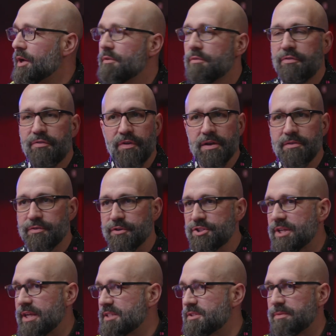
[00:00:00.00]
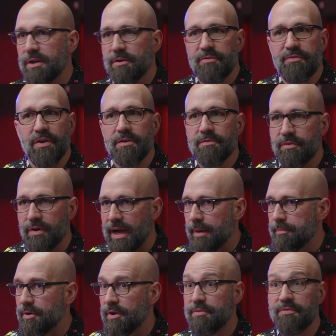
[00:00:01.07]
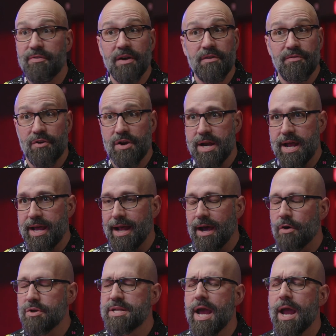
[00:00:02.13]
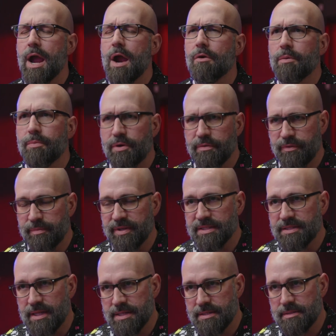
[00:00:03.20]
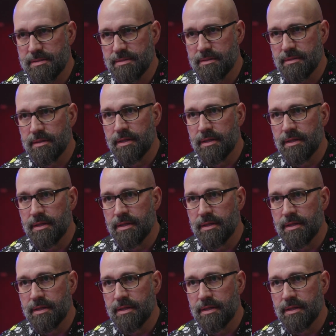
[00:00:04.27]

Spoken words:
Fun for Shakespeare, fun for opera, fun for a night out. Terrible for business.